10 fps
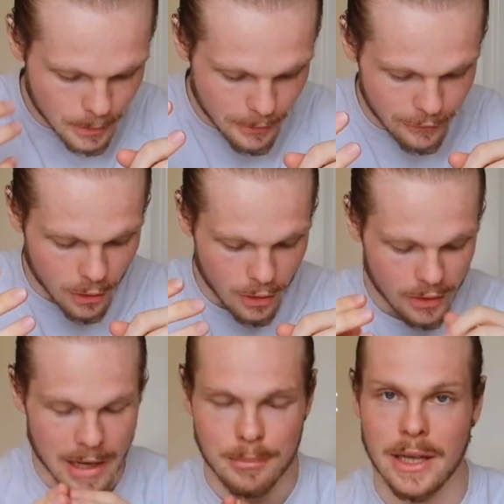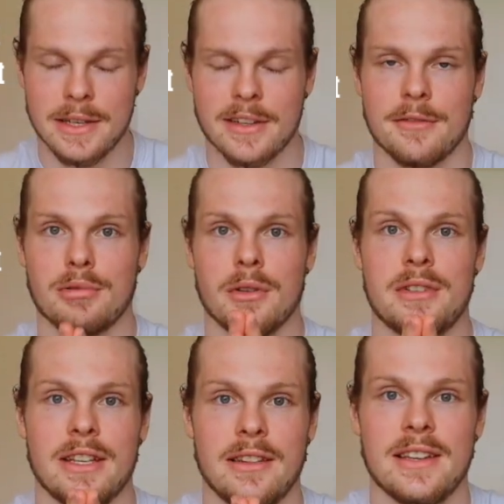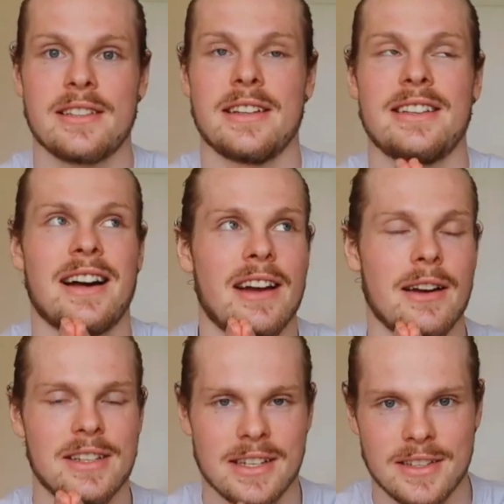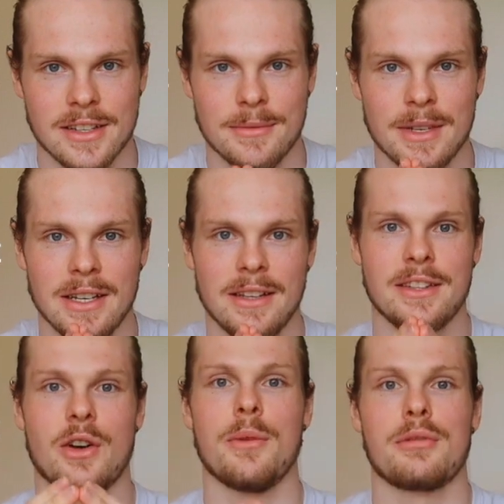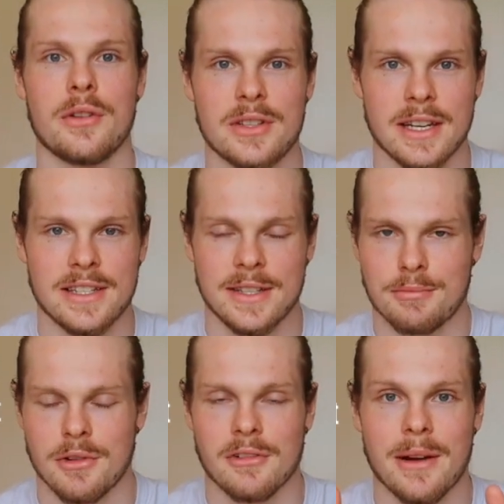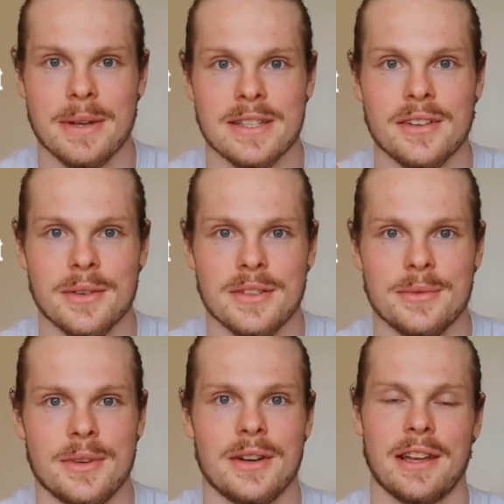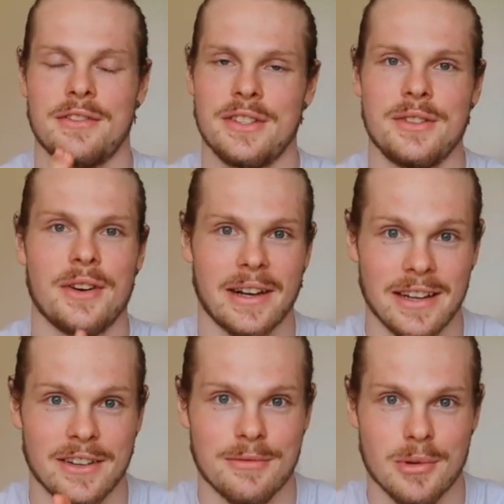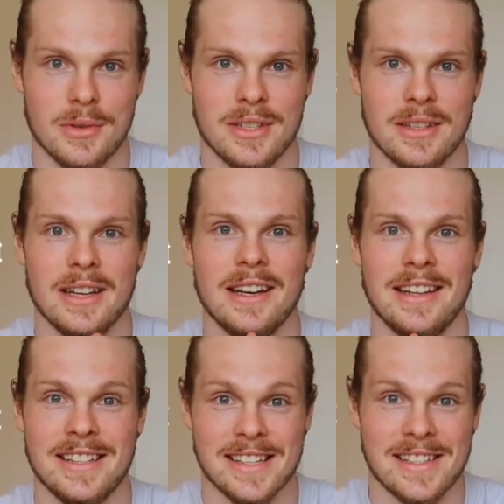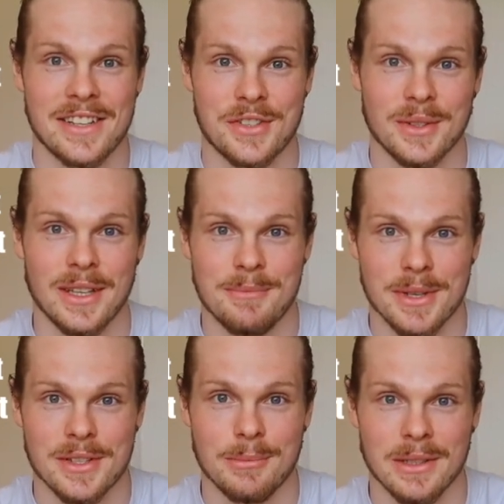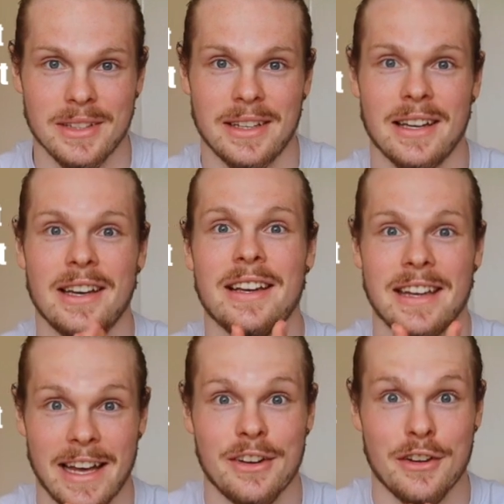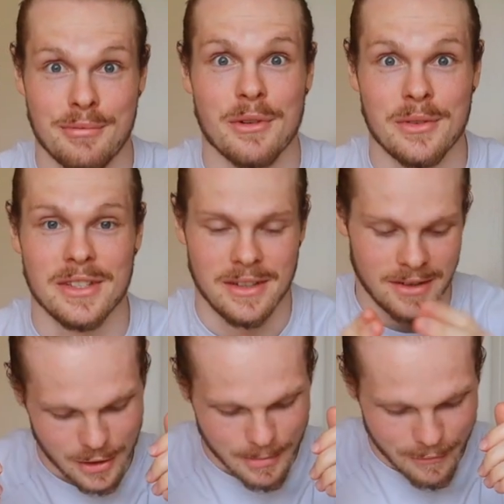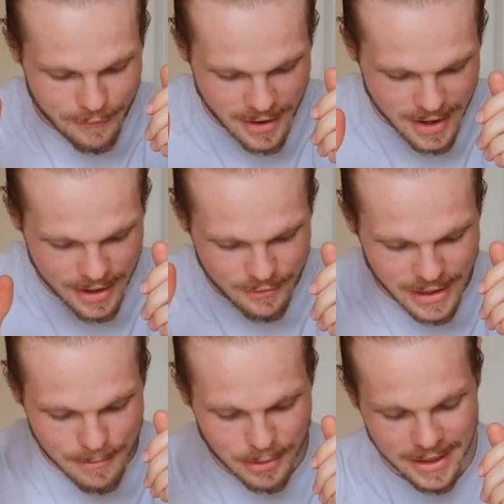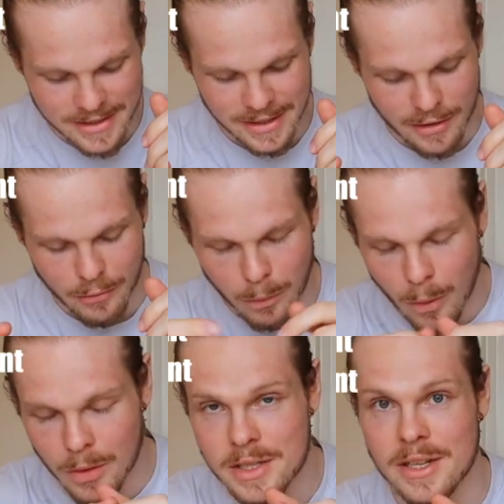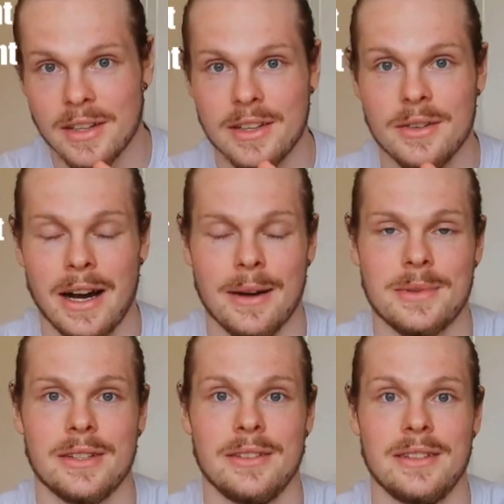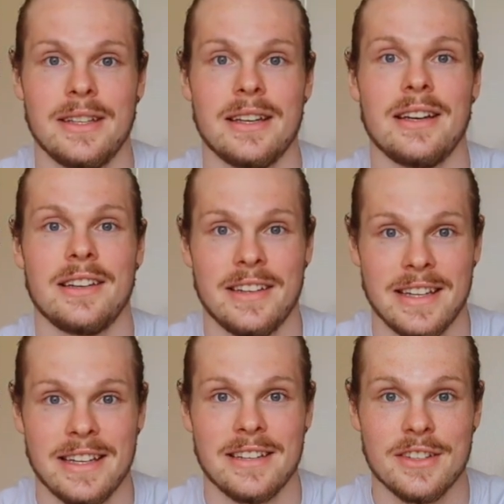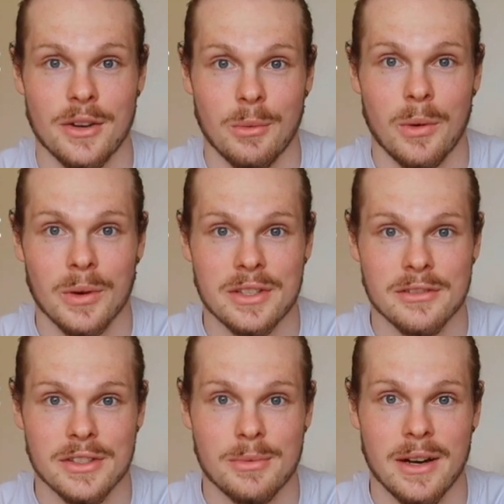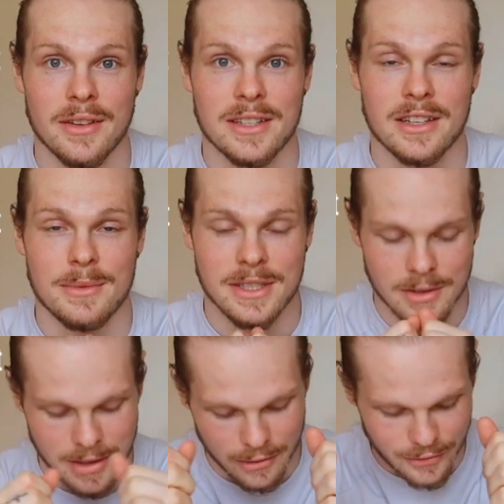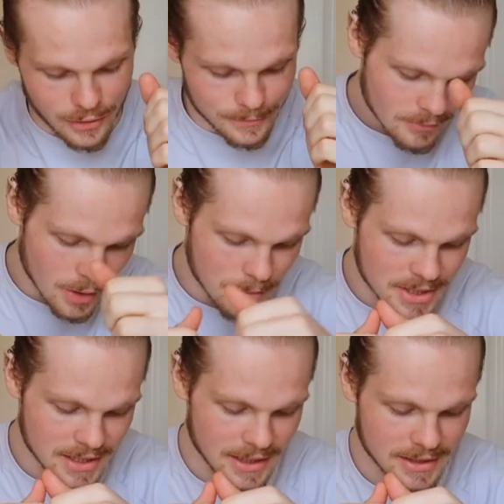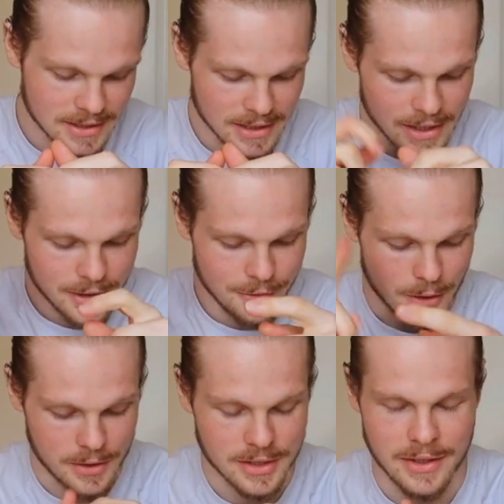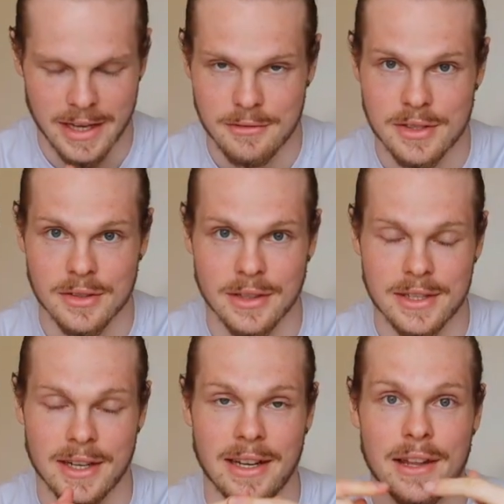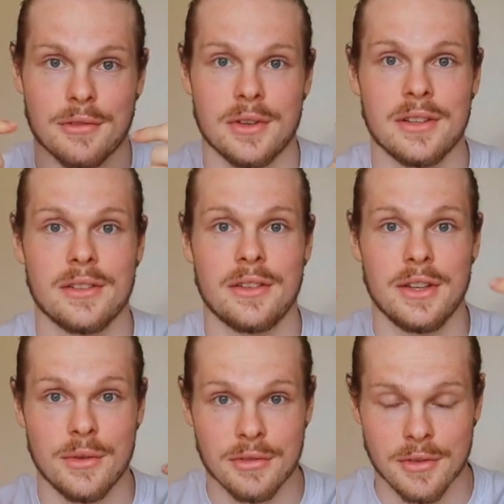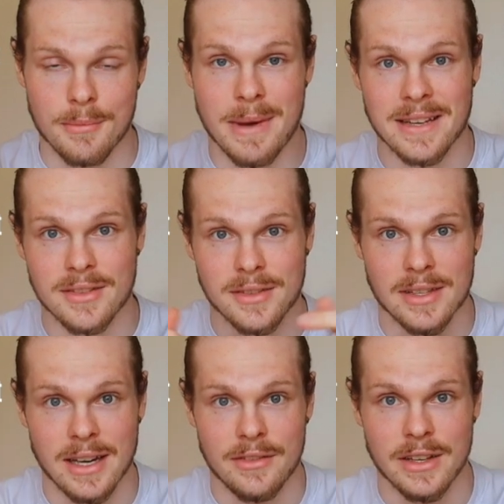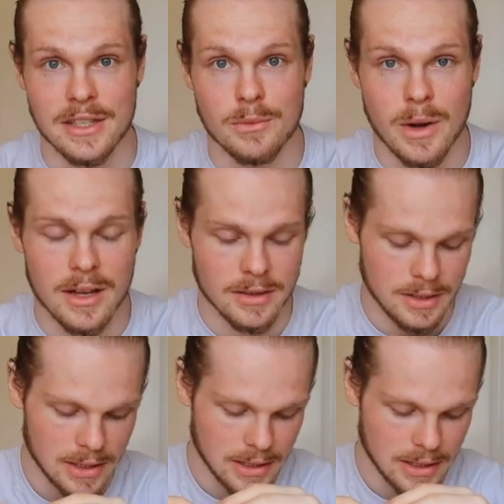Number four, get plenty of protein. This entire system, this whole process, this program isn't going to work if you do not get enough protein. It is essential in muscle building. Get enough protein. Number five, get plenty of water. You absolutely need your water as well. That's gonna be so helpful. Number six, focus on the end result. That's gonna get through you through the mental side of it as well.